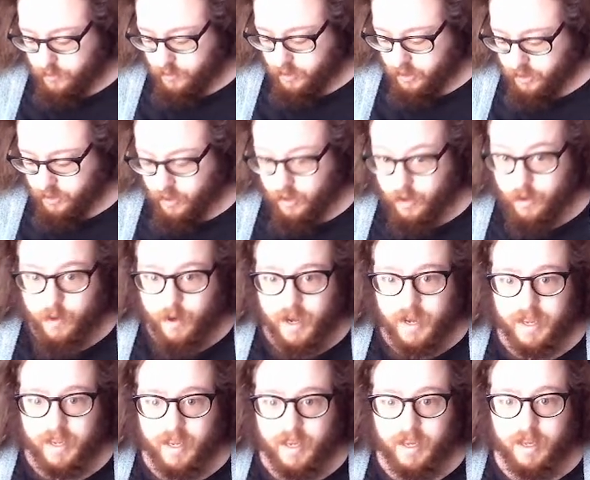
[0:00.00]
So
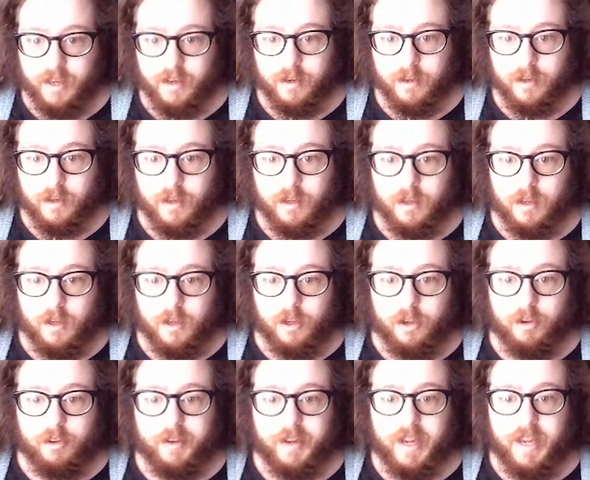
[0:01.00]
I can
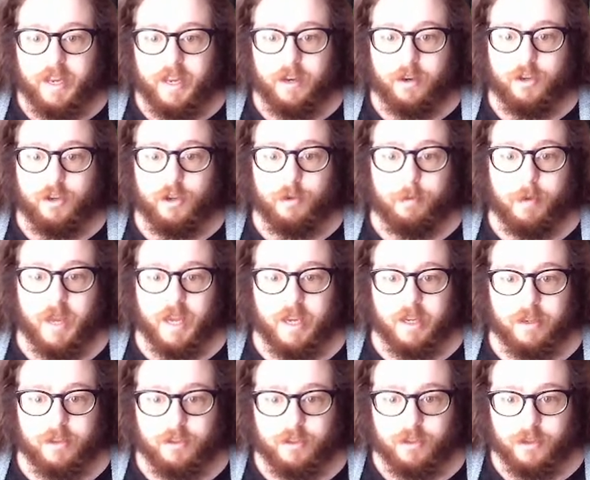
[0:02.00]
create a new
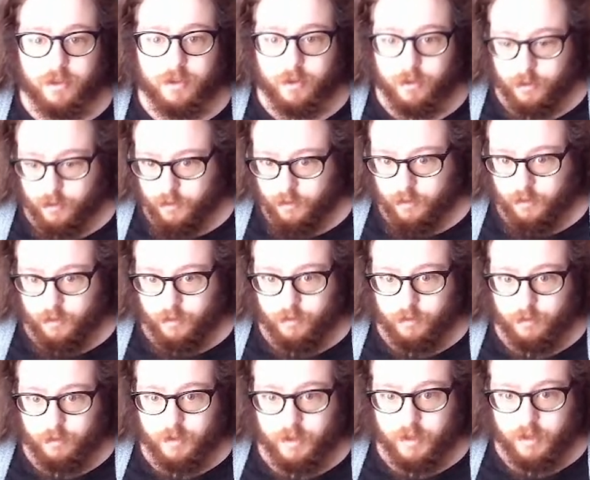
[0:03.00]
page
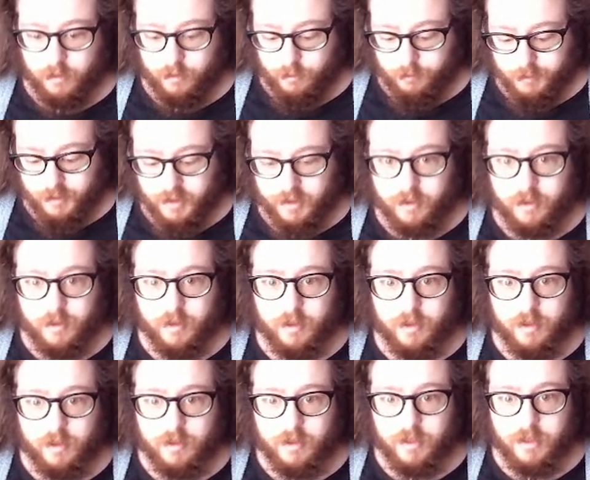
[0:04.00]
with, oops,
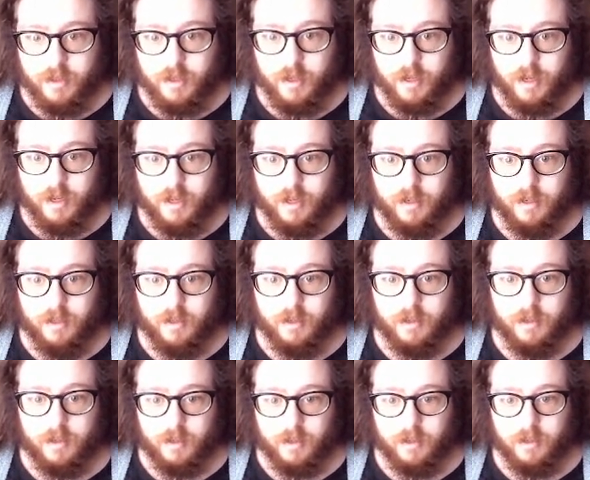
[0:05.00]
it's not,
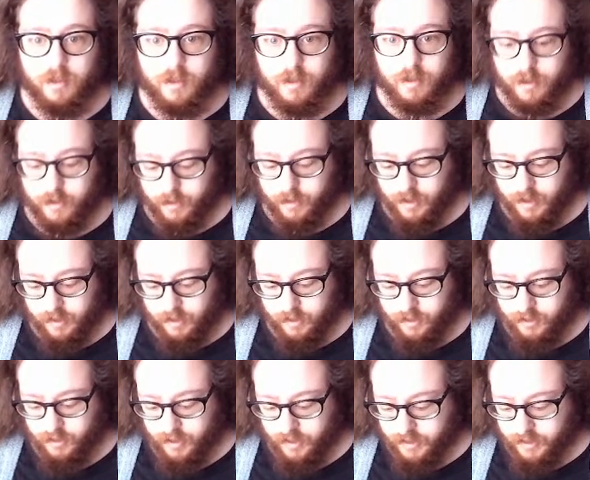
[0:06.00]
okay,
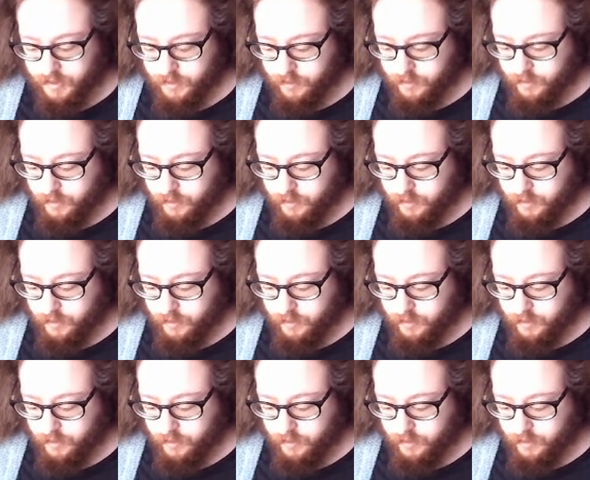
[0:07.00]
let's try this.